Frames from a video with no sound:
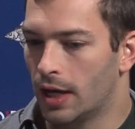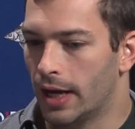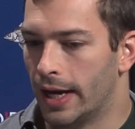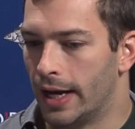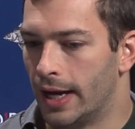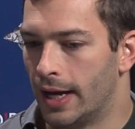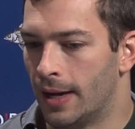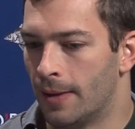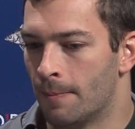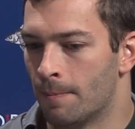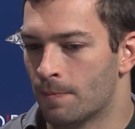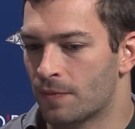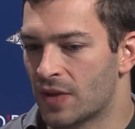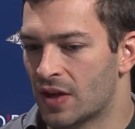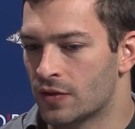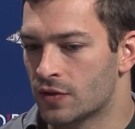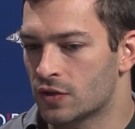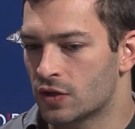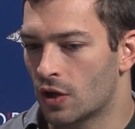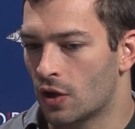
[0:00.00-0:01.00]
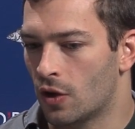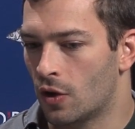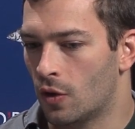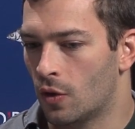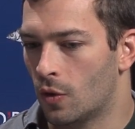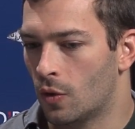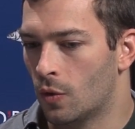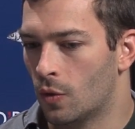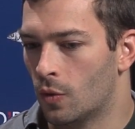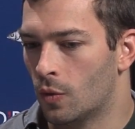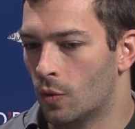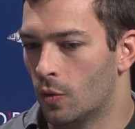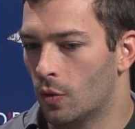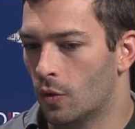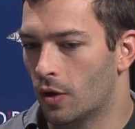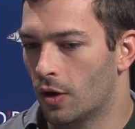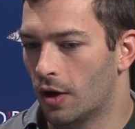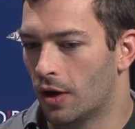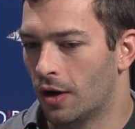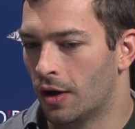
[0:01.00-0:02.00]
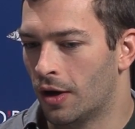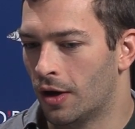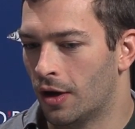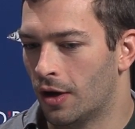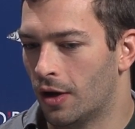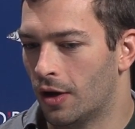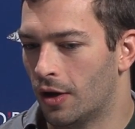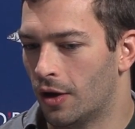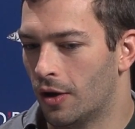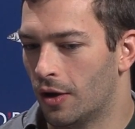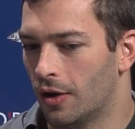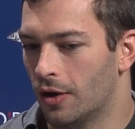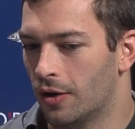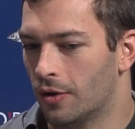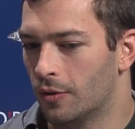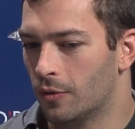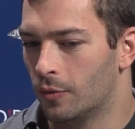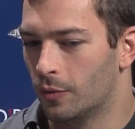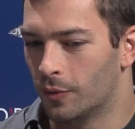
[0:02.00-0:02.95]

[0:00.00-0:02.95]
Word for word: Um, and so uh,